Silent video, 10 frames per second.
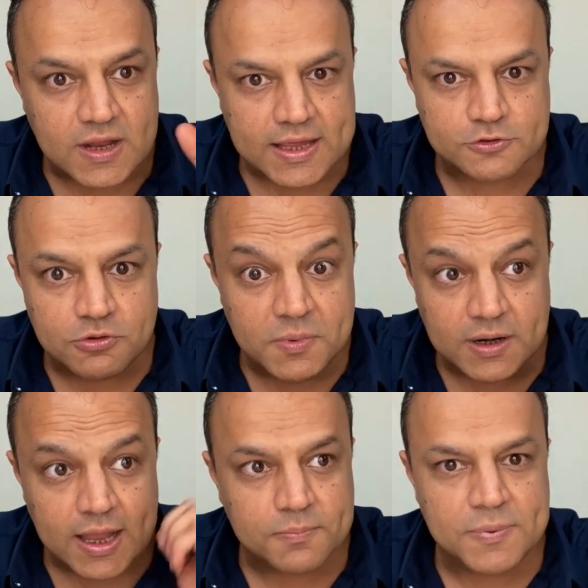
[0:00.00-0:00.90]
like
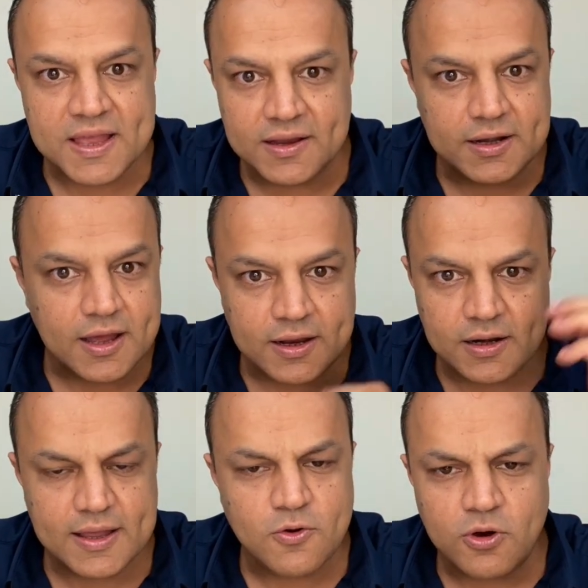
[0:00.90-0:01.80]
swimming, like playing
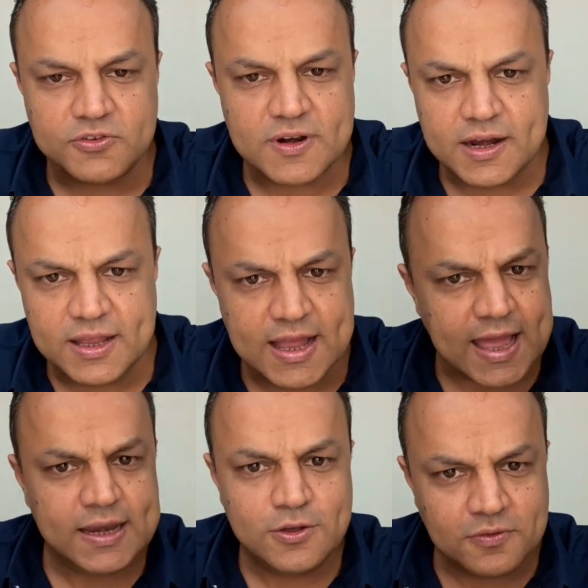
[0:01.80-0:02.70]
guitaring, like horse riding,
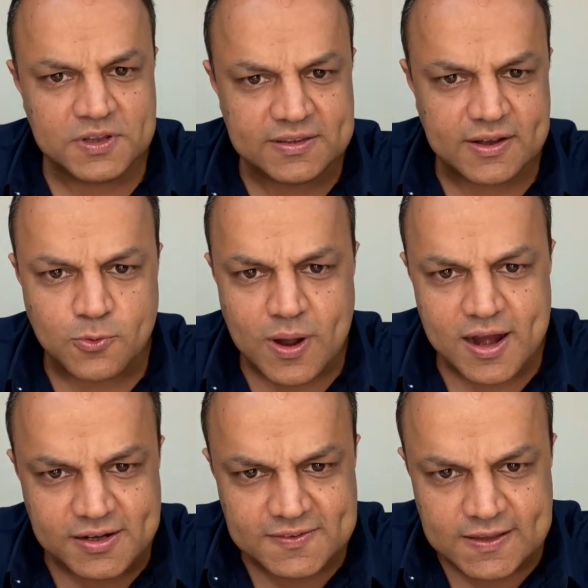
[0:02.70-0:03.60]
any of these
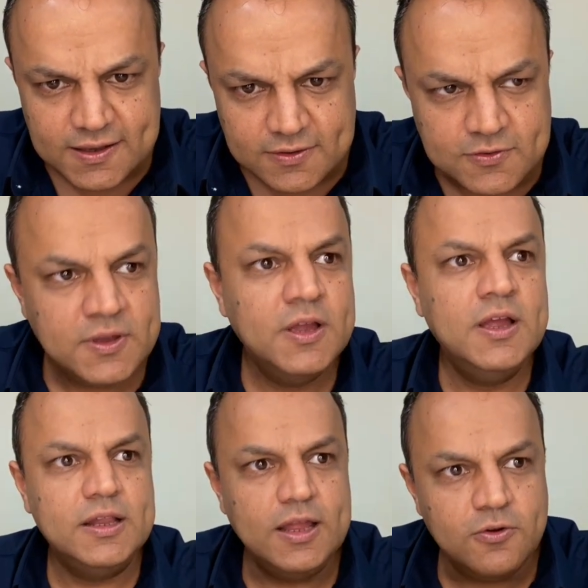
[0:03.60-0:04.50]
acquired skills.
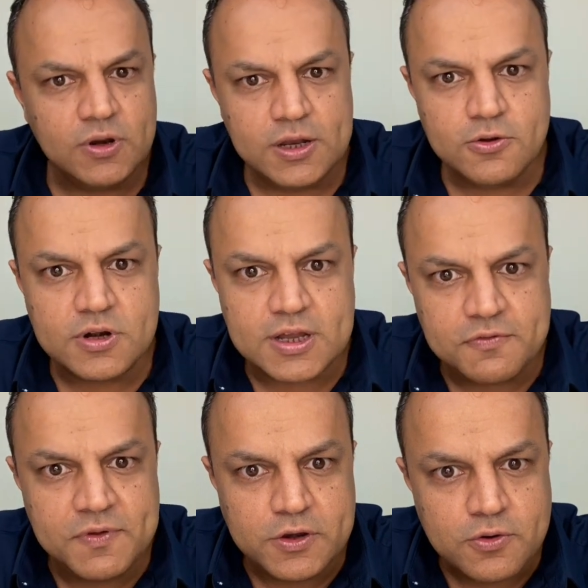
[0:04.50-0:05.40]
They only look
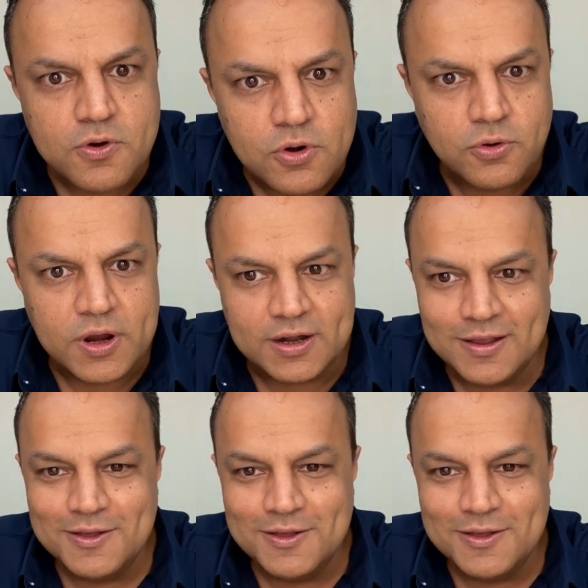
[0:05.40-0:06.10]
tough when you don't know it.